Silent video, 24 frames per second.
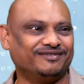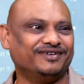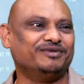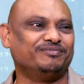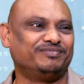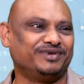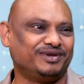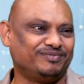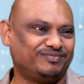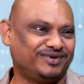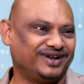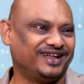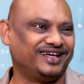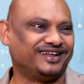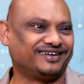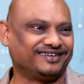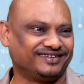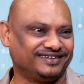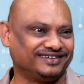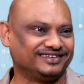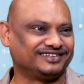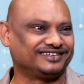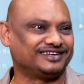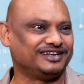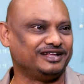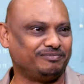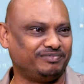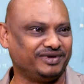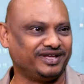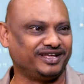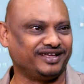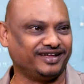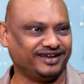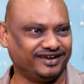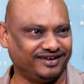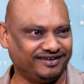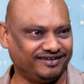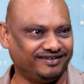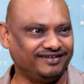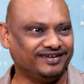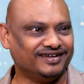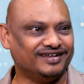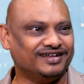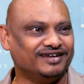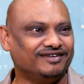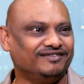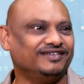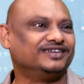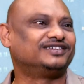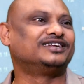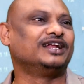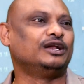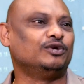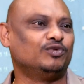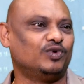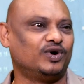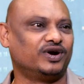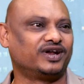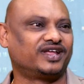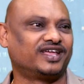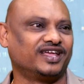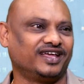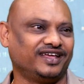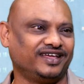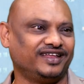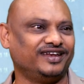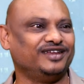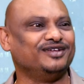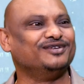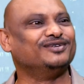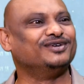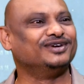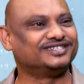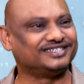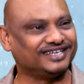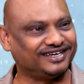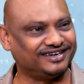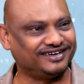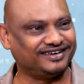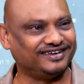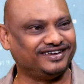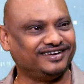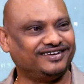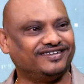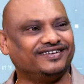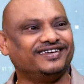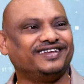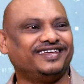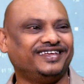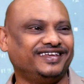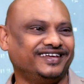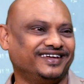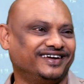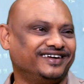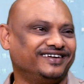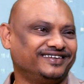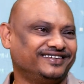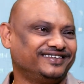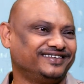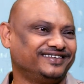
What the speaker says: When people are sleeping, and we're still working in US and here.